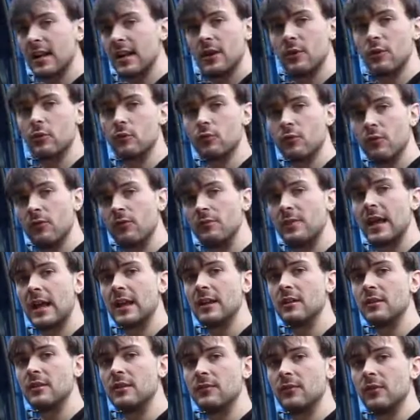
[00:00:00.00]
it out a rough
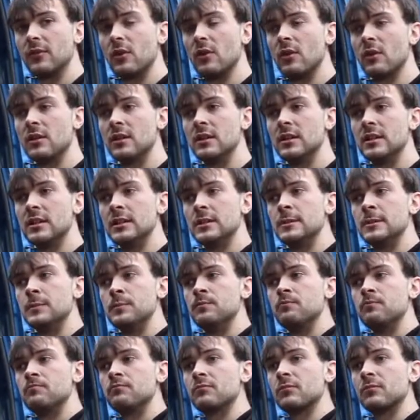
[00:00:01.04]
plan on the floor,
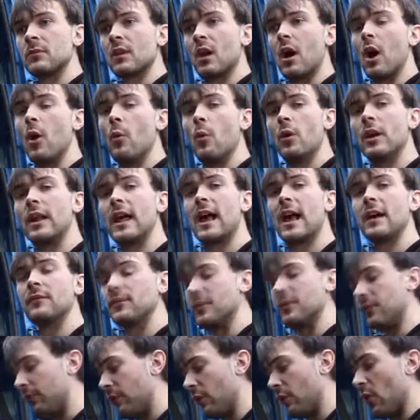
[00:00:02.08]
I want to have
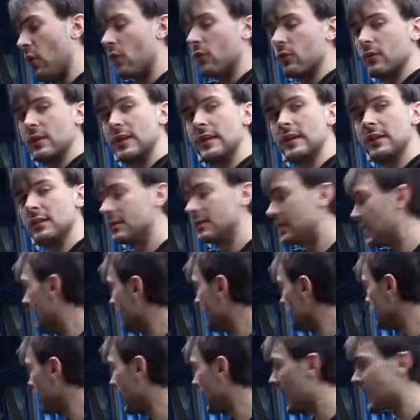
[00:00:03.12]
the floor in it, the
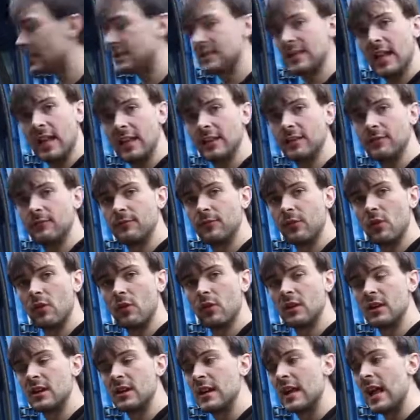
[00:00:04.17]
actual hard standing
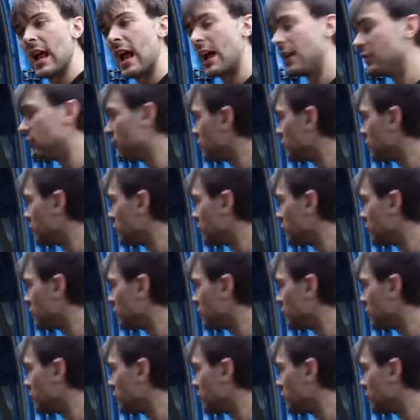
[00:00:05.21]
floor, and